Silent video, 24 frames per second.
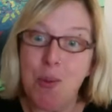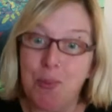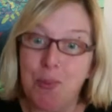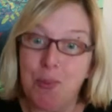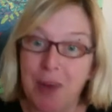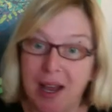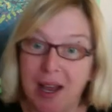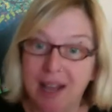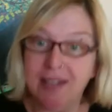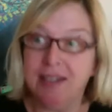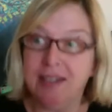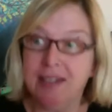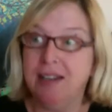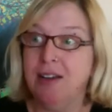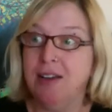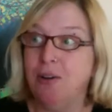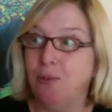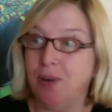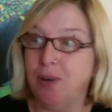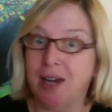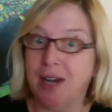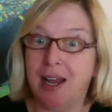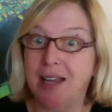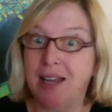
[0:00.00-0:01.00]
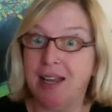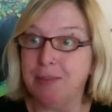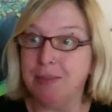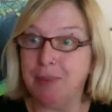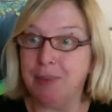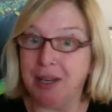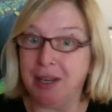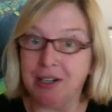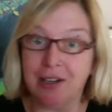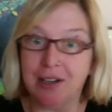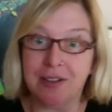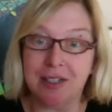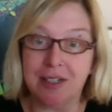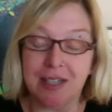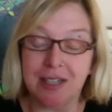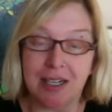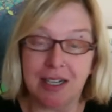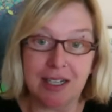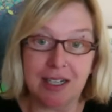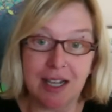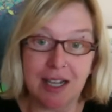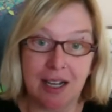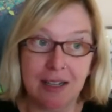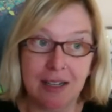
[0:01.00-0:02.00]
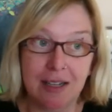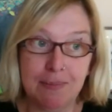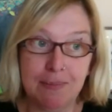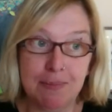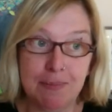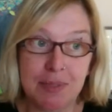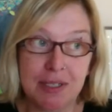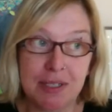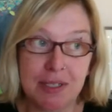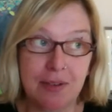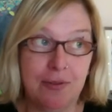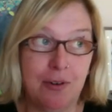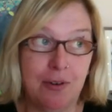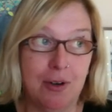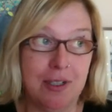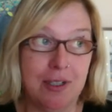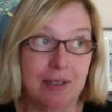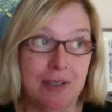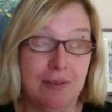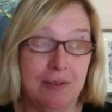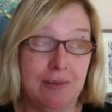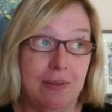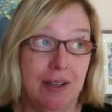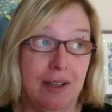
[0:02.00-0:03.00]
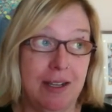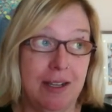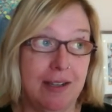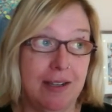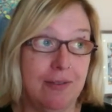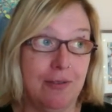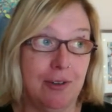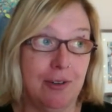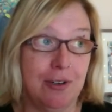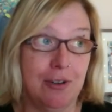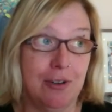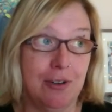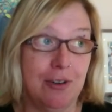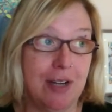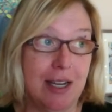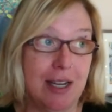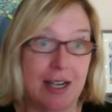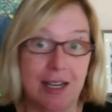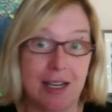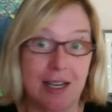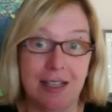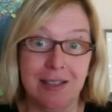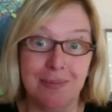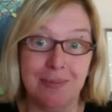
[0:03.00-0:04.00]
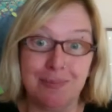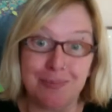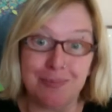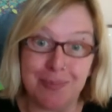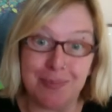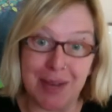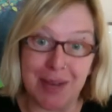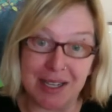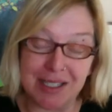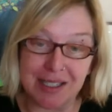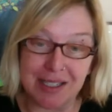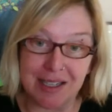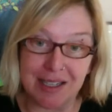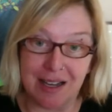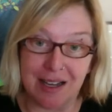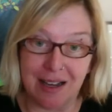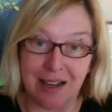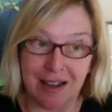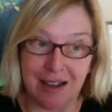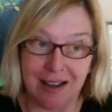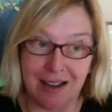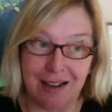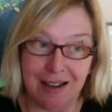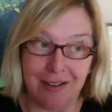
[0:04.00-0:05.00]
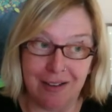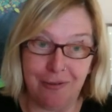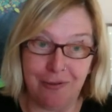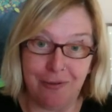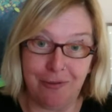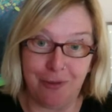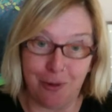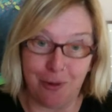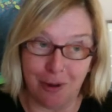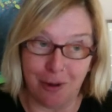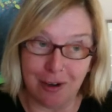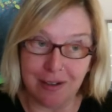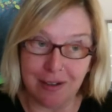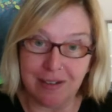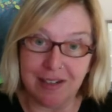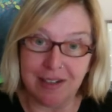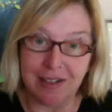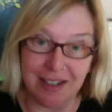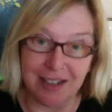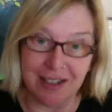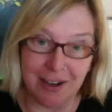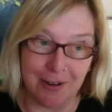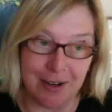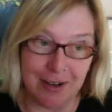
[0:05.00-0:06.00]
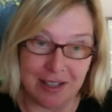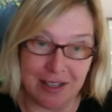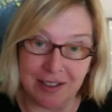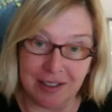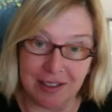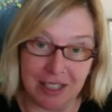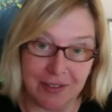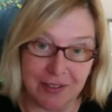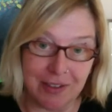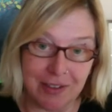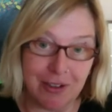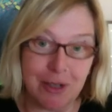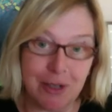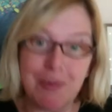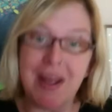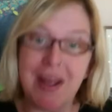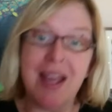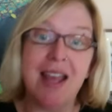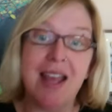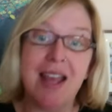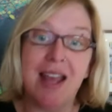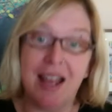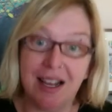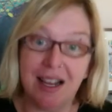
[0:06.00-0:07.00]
But would I depend on the Knight of Cups for creating the best fort? In the living room?